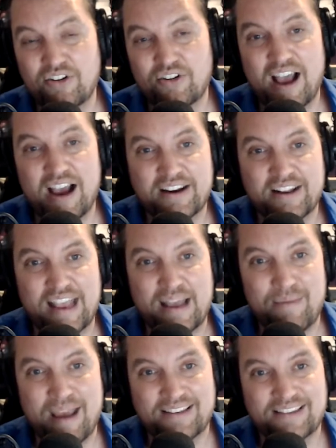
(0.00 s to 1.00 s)
not going to get
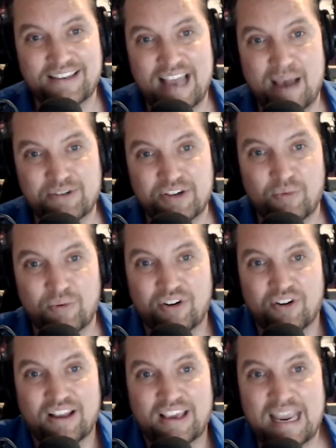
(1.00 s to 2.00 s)
mass adoption when
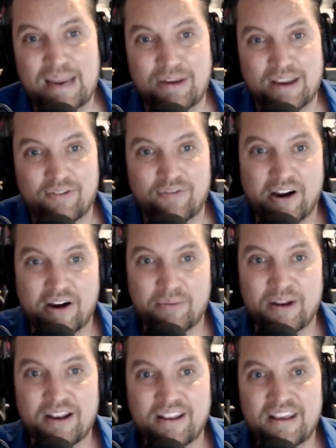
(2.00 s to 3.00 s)
you're in a gaming
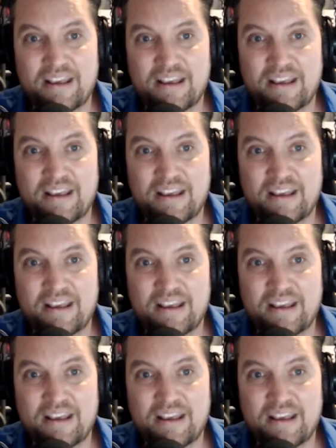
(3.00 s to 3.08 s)
environment,